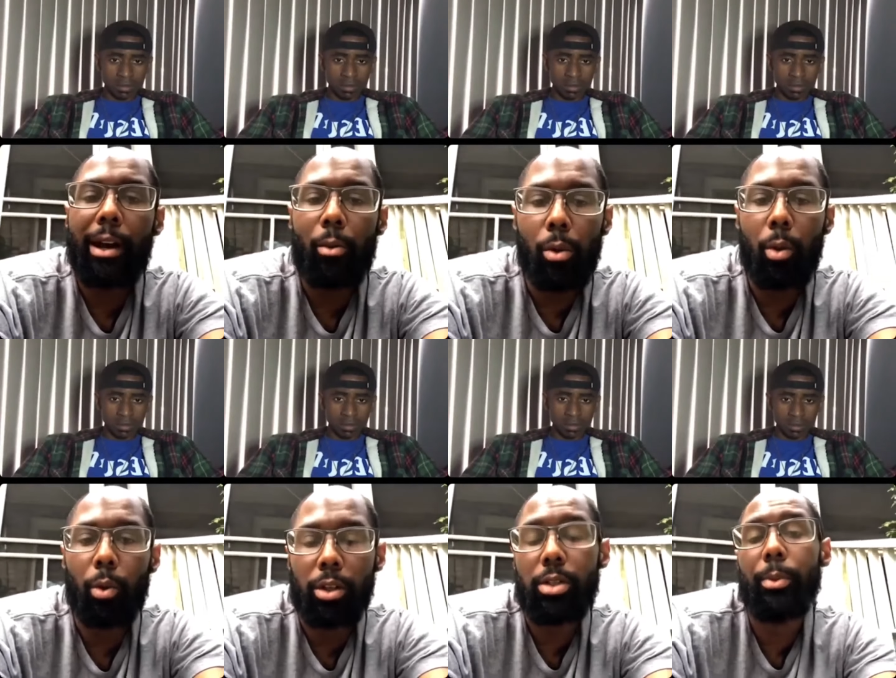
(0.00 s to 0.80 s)
Speaker 1: out what
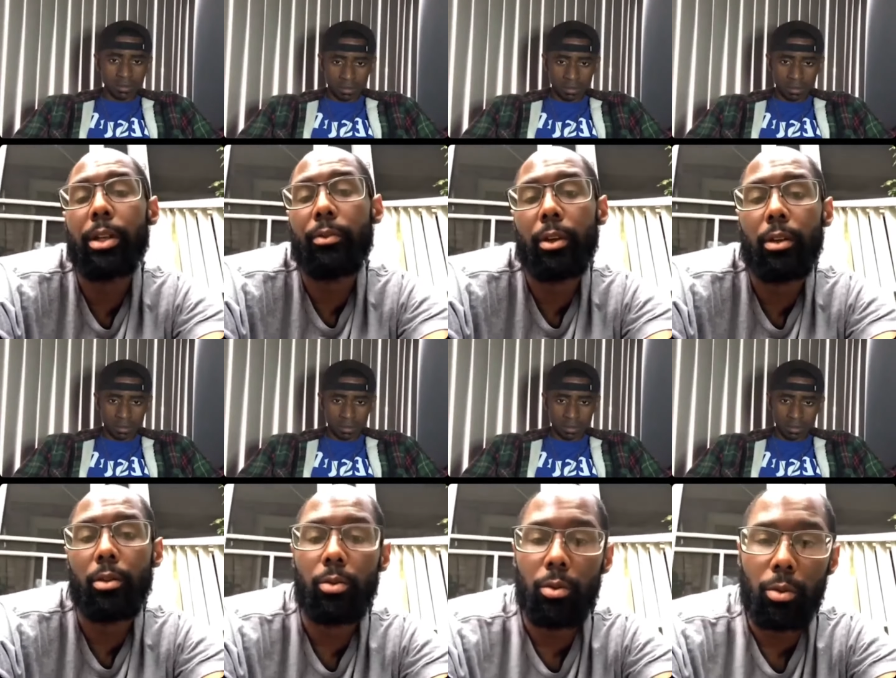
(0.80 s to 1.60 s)
works best for
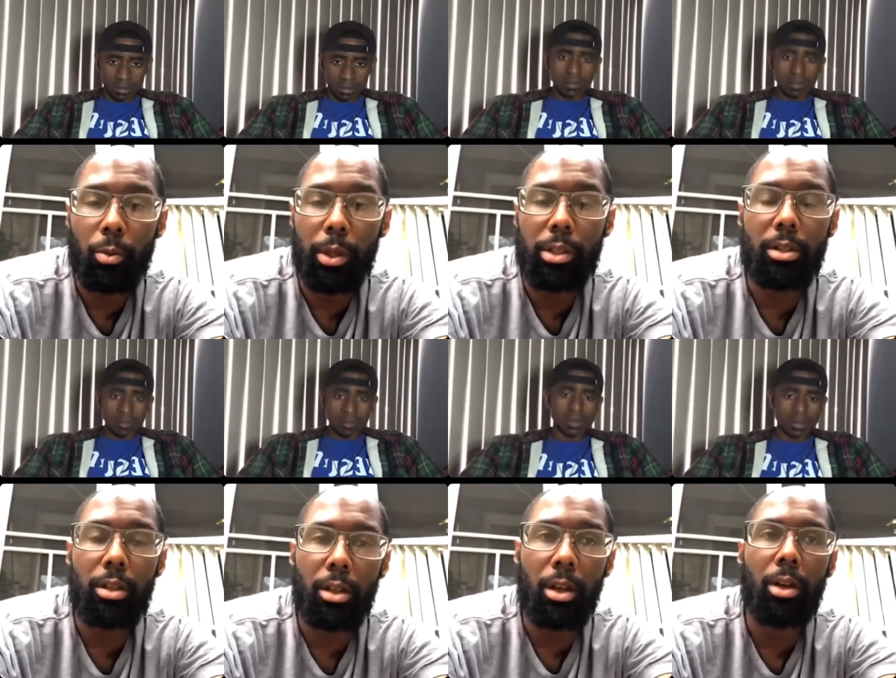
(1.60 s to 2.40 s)
you which
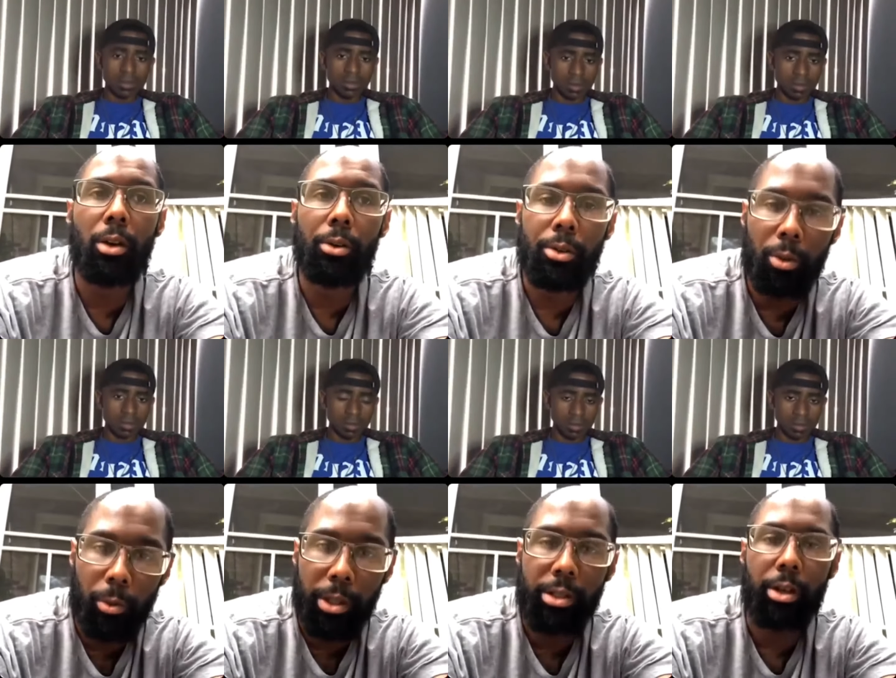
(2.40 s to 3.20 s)
you know goes through
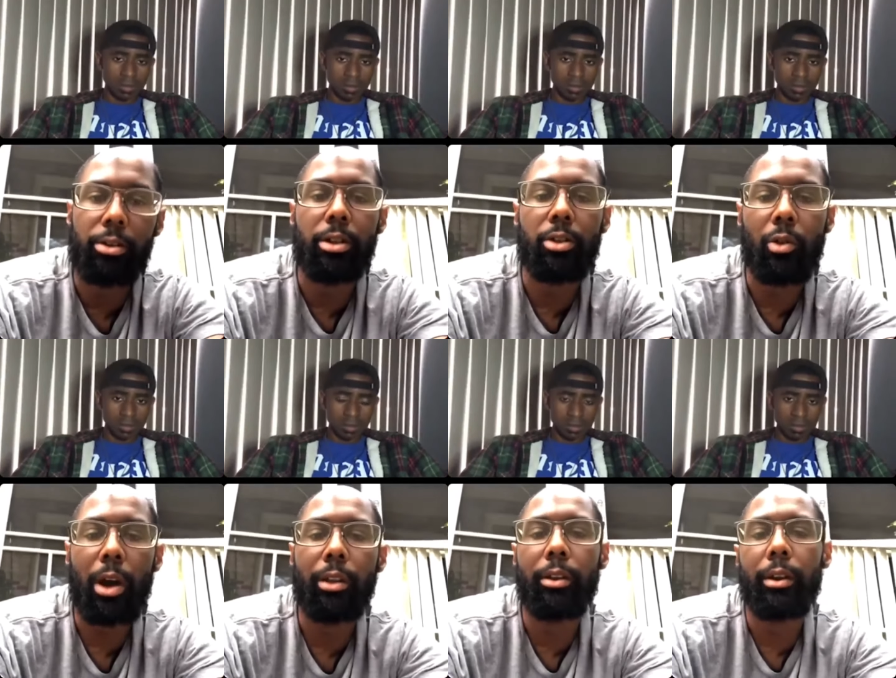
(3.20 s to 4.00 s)
research and
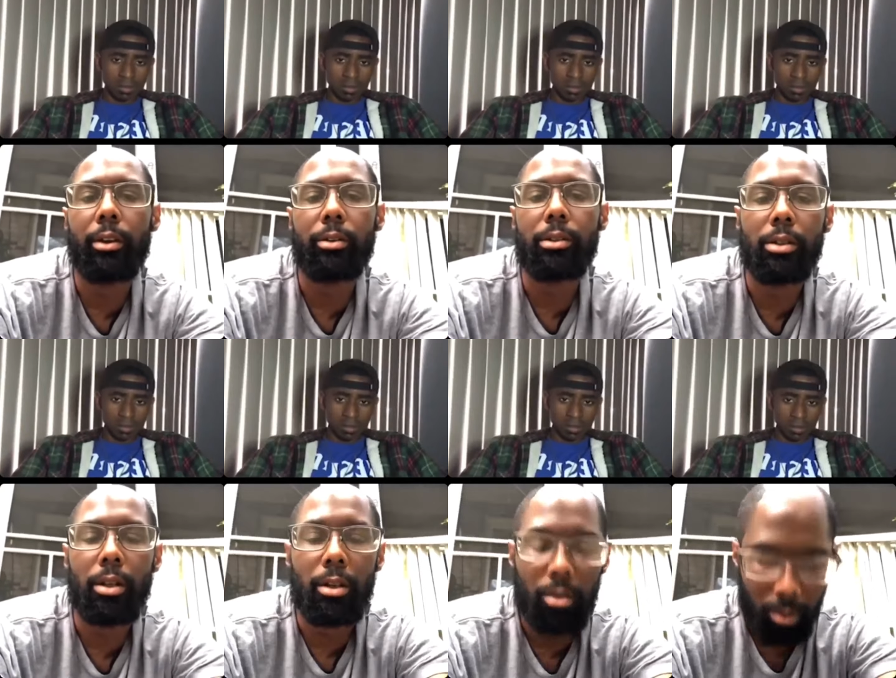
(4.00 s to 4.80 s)
trial and error and
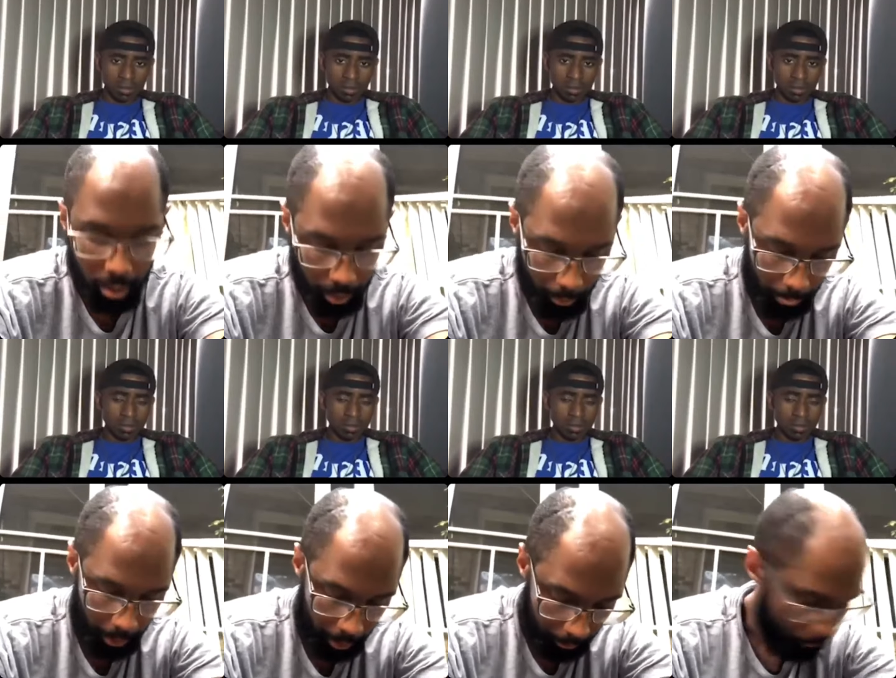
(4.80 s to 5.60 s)
so
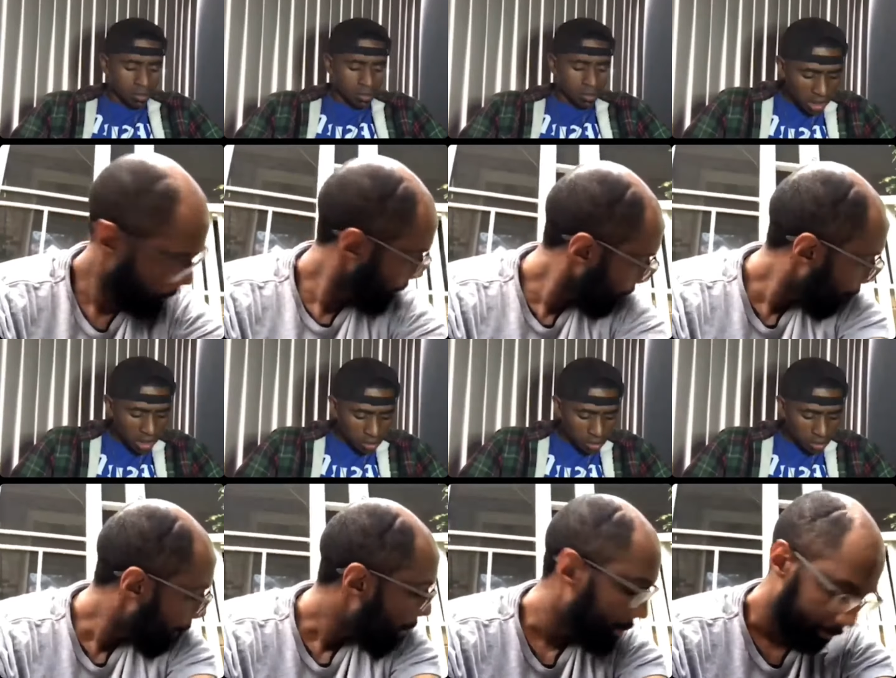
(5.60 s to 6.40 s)

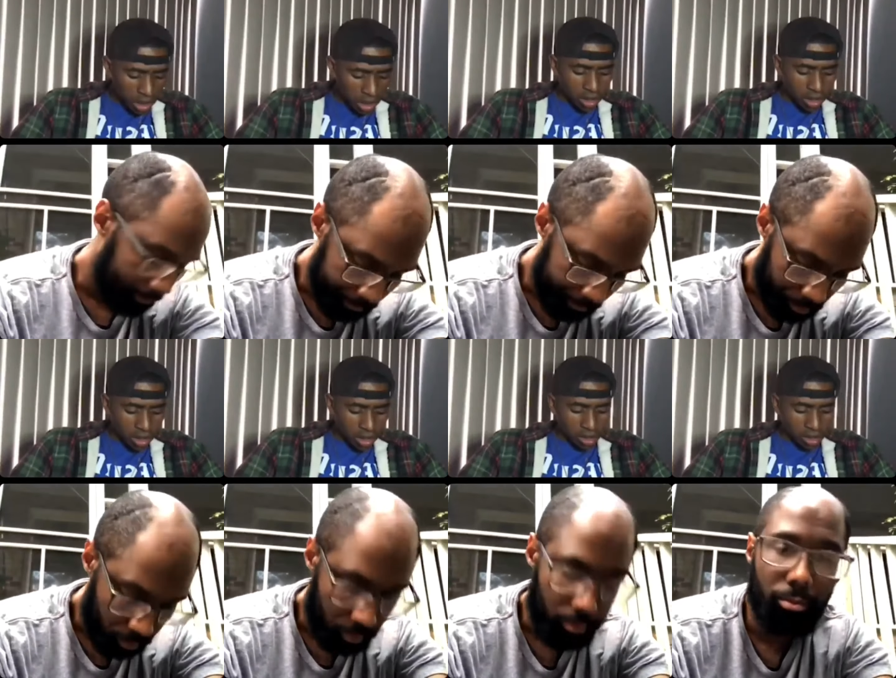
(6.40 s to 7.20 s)
Speaker 2: got you
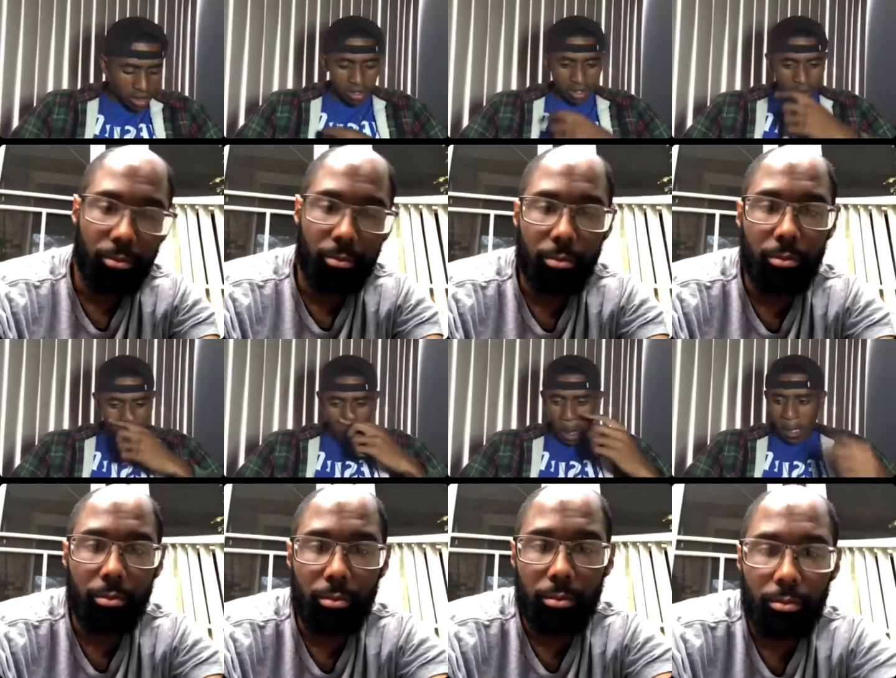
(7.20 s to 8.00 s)
and and
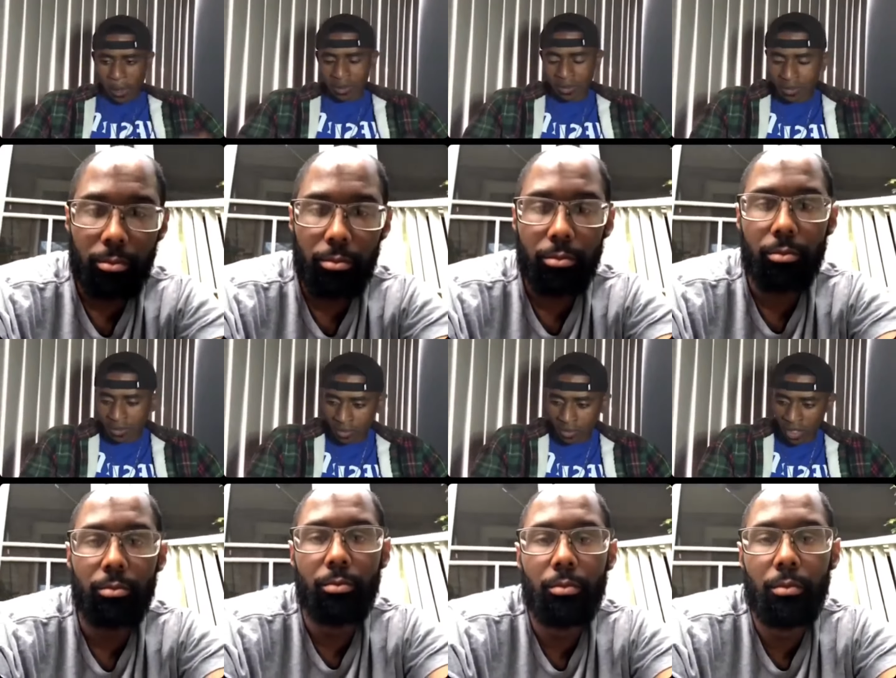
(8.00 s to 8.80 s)
and um
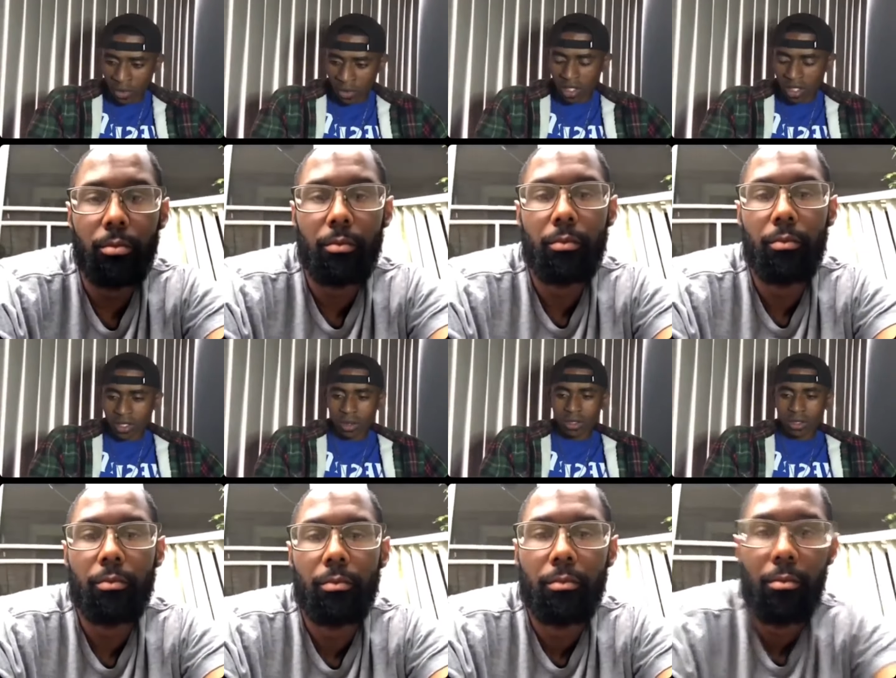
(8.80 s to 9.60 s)
because i
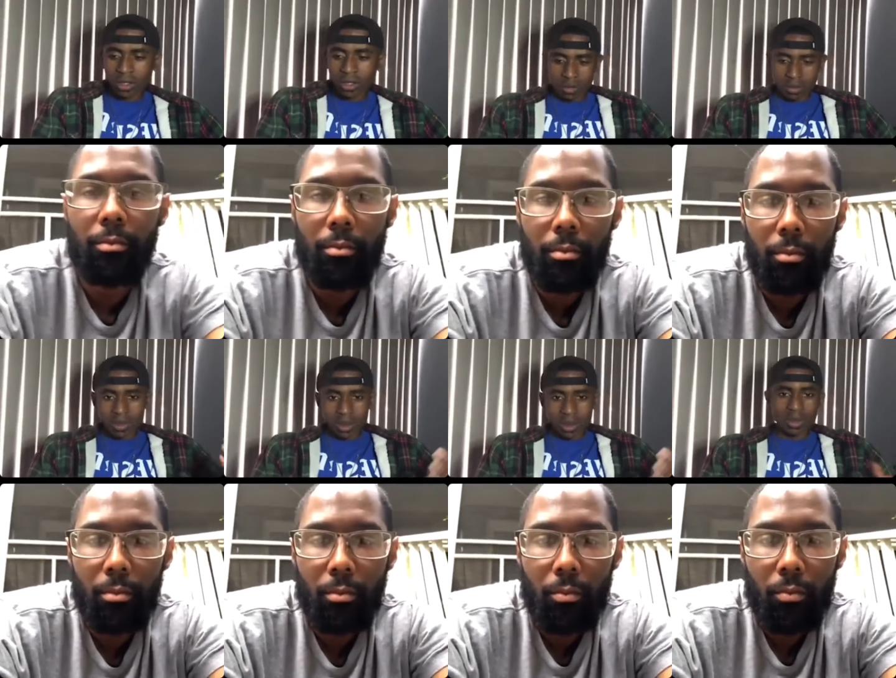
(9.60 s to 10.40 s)
know some some
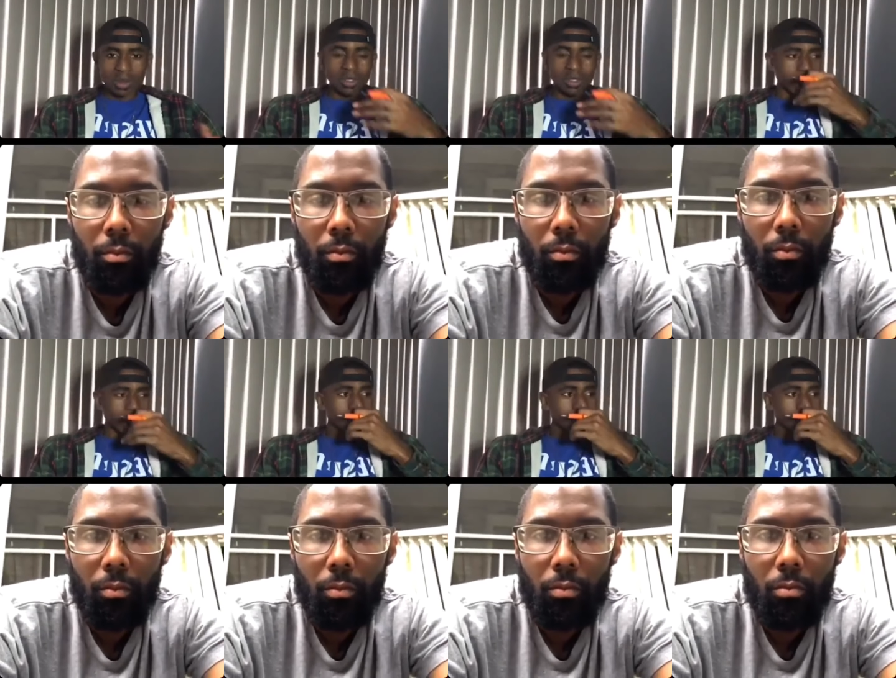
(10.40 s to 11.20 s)
black people who are like
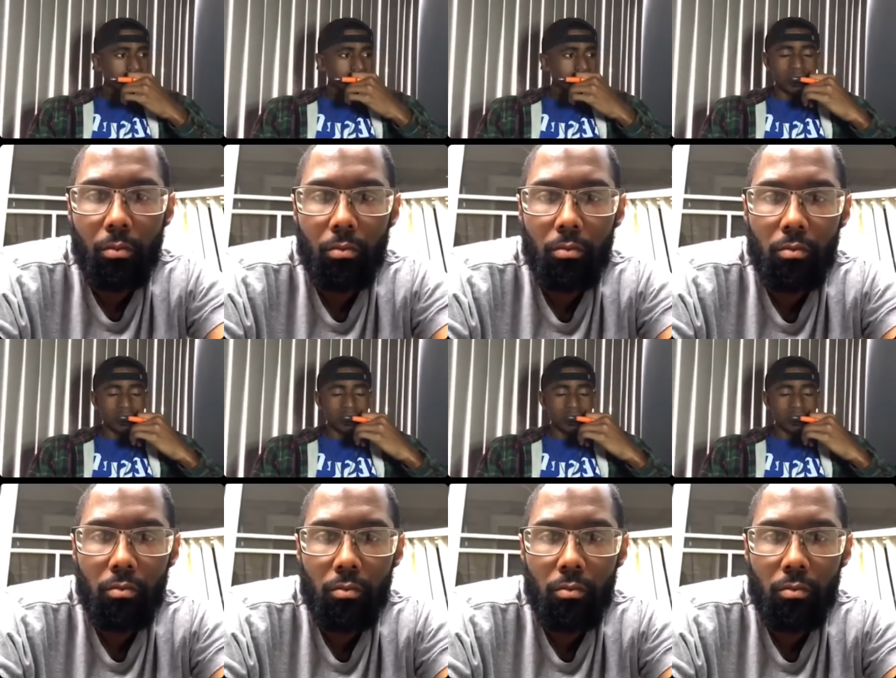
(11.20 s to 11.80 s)
into different